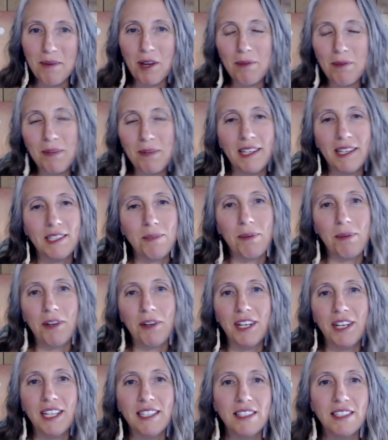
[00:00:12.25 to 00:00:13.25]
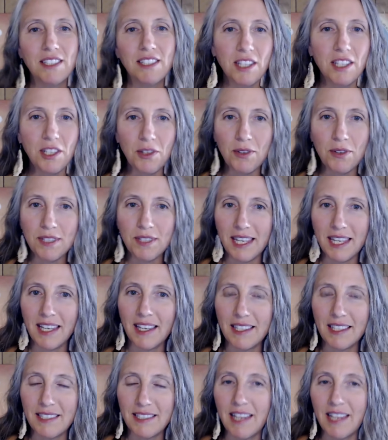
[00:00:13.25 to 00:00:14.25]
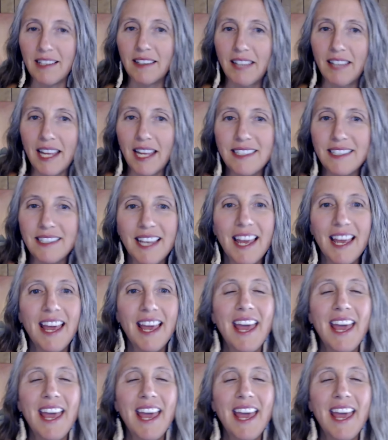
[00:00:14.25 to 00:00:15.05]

about my experience using ZenCleanz.